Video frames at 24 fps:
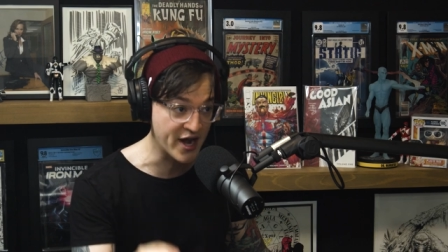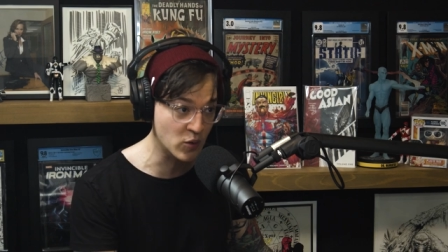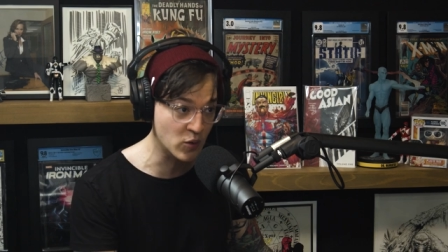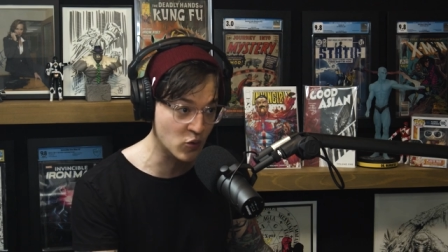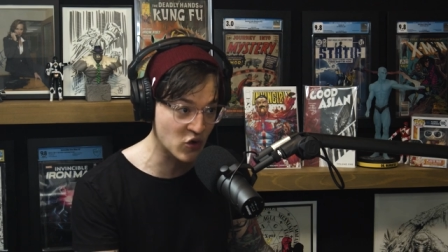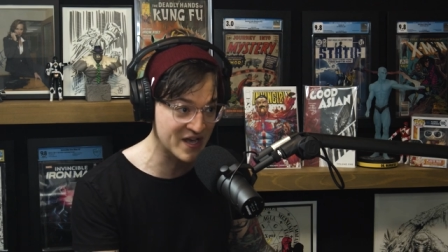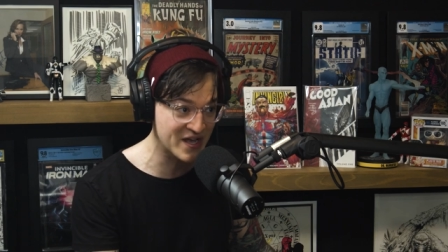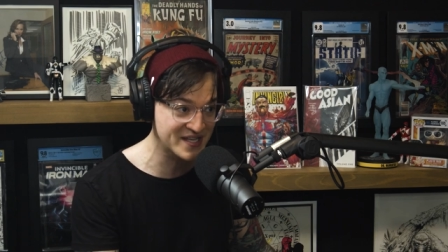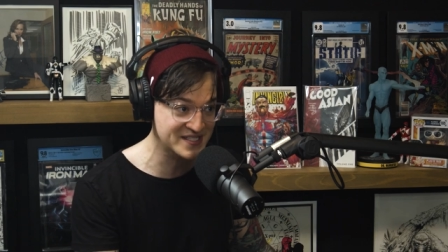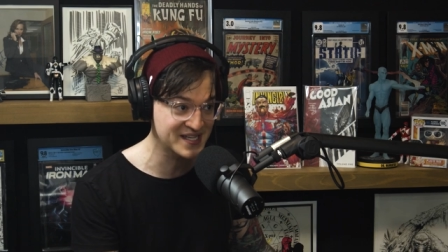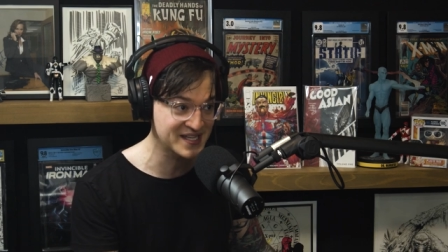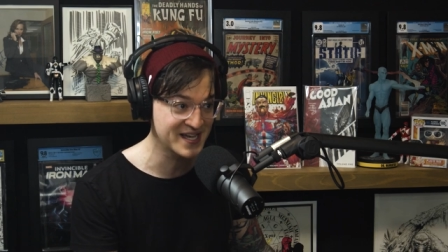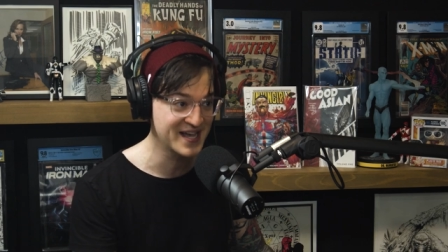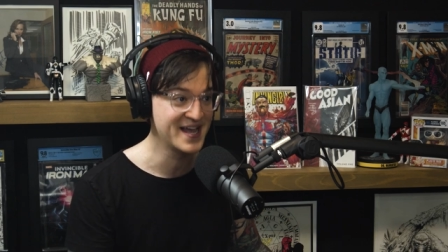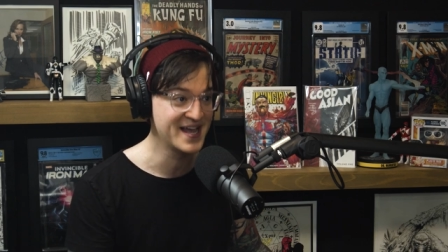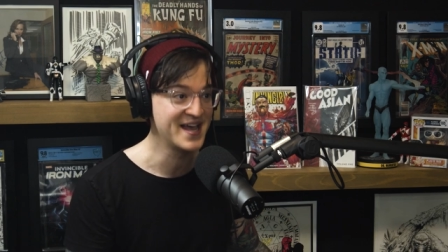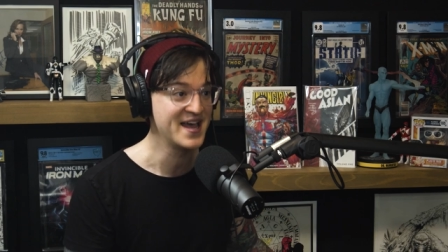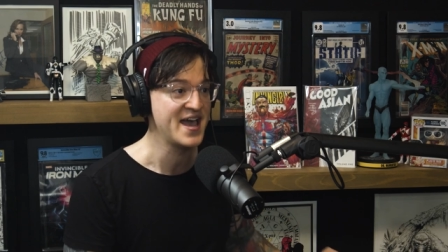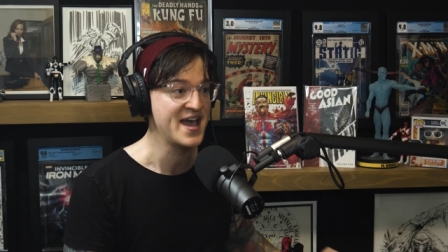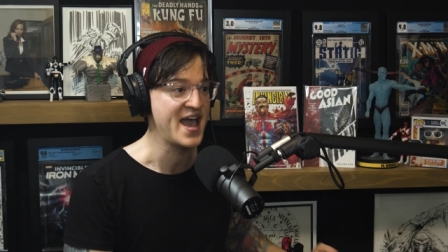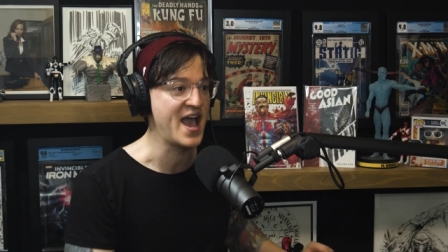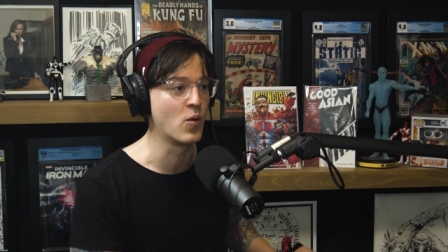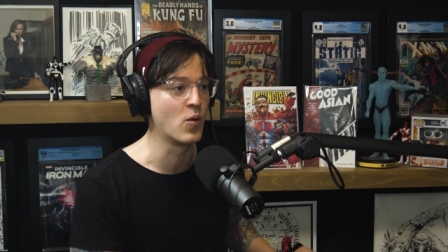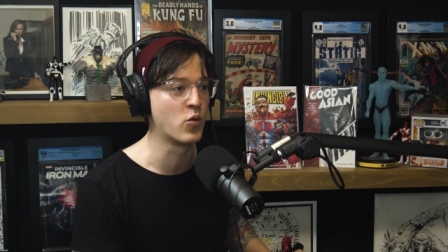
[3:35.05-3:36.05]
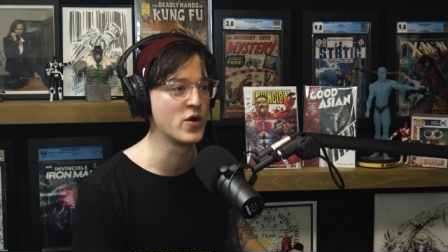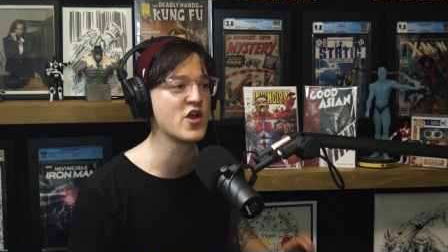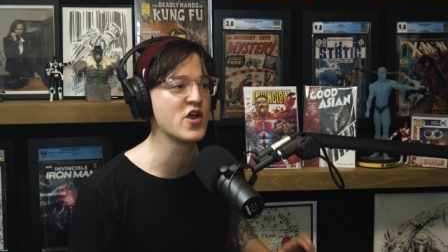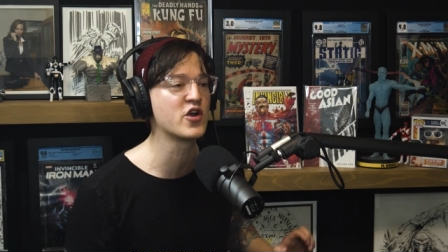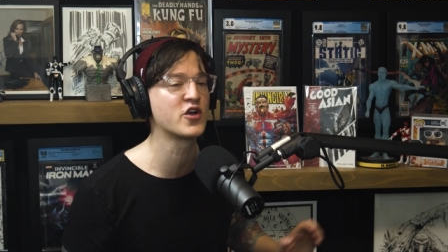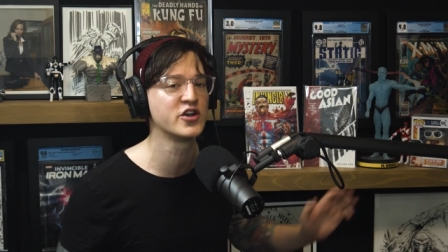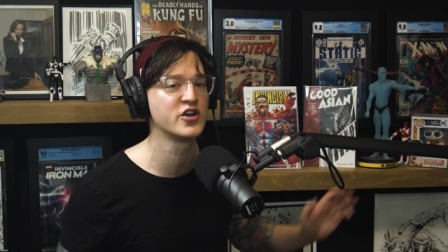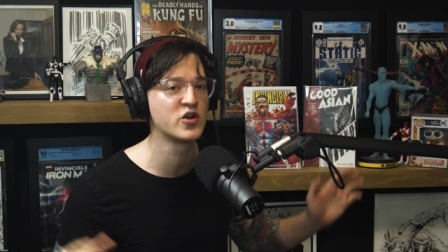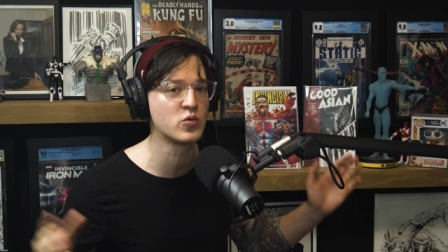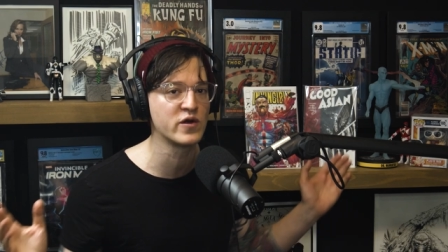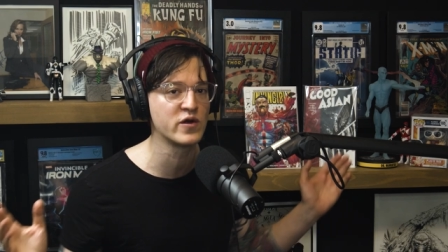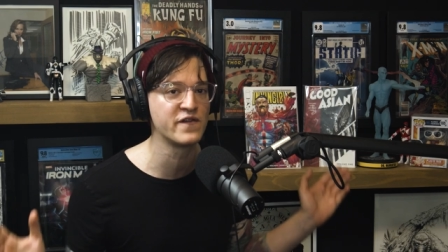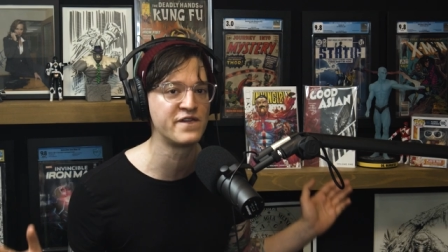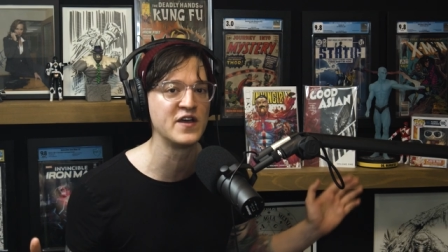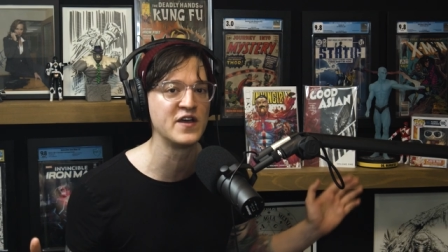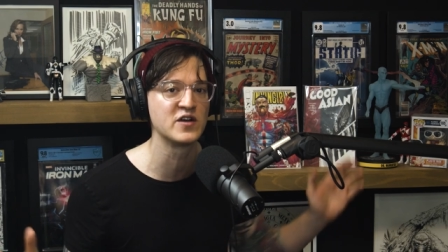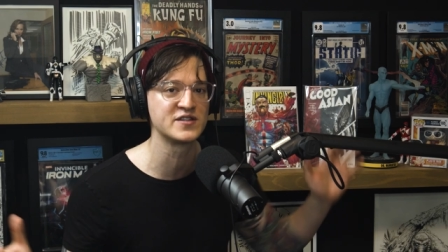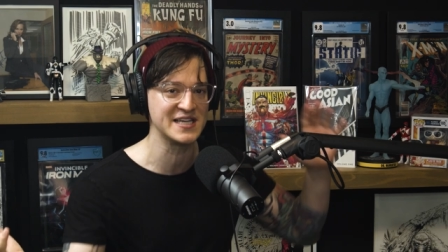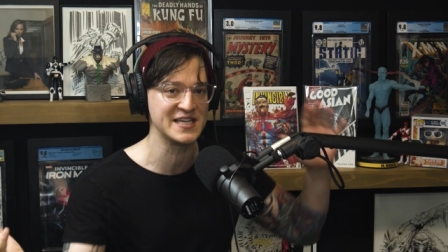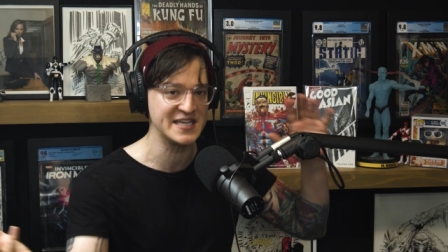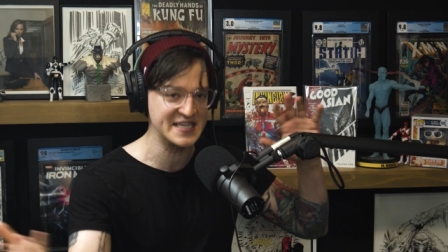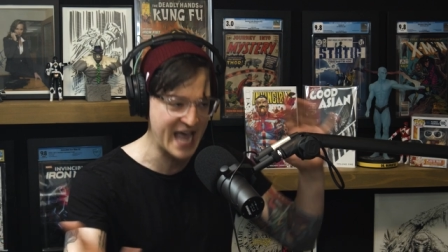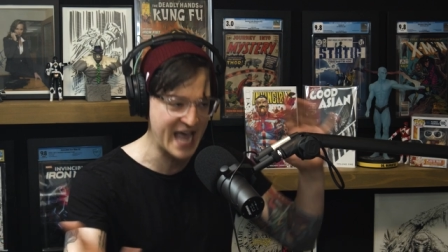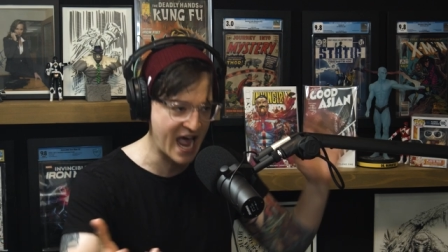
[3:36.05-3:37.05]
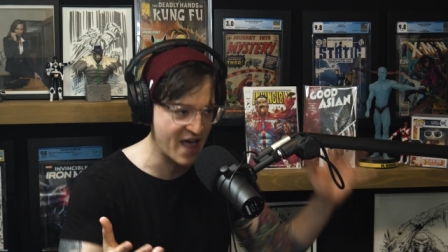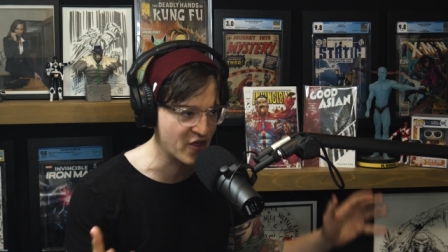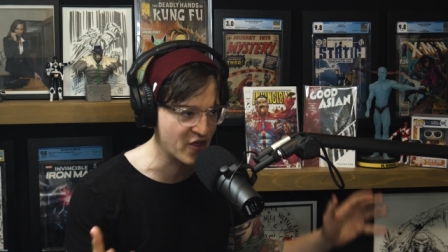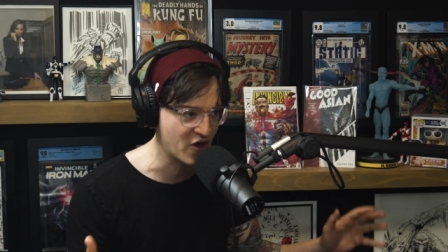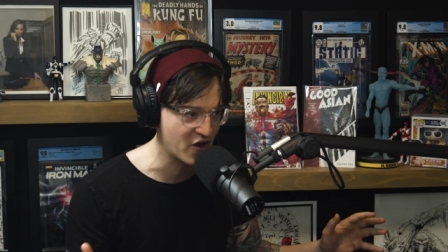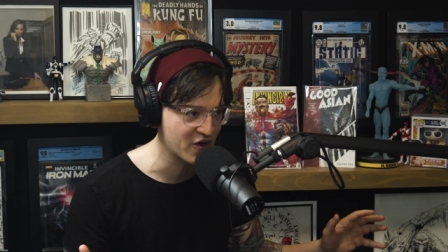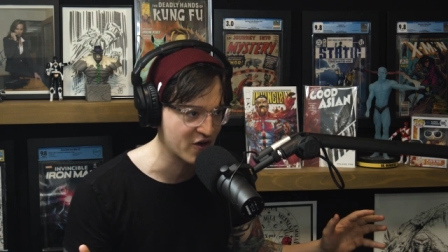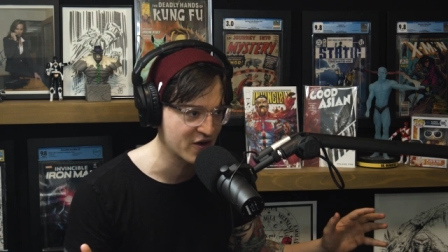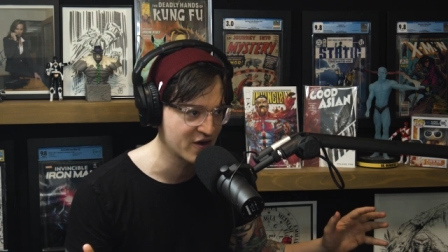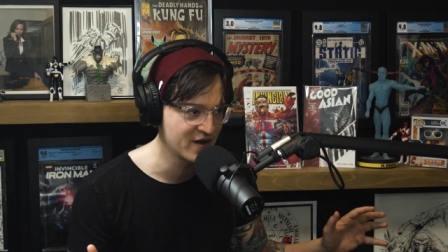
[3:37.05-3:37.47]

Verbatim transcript: was and we are going to reveal together